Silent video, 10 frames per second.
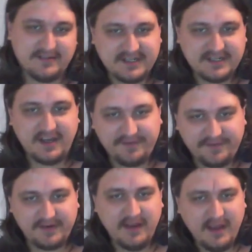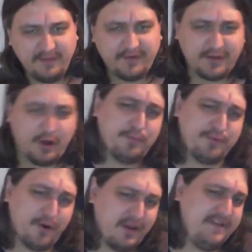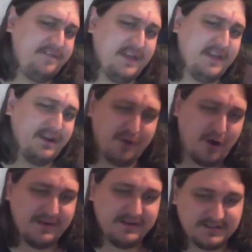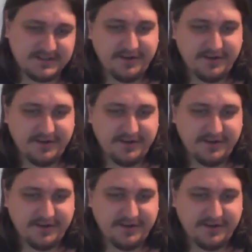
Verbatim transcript: stuff, and we've got the whole pro life thing in common. So